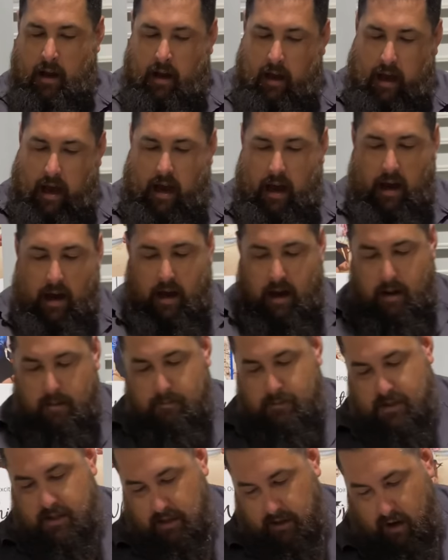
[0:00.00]

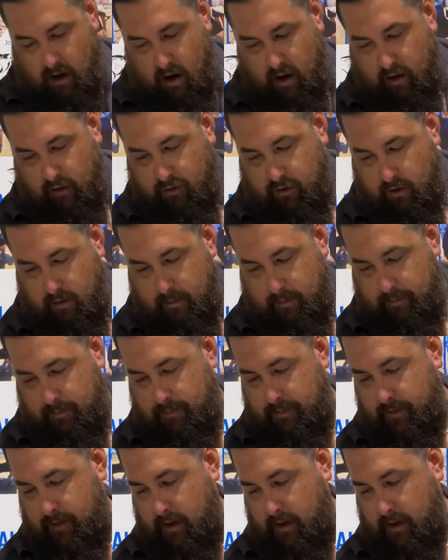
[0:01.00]
So going from,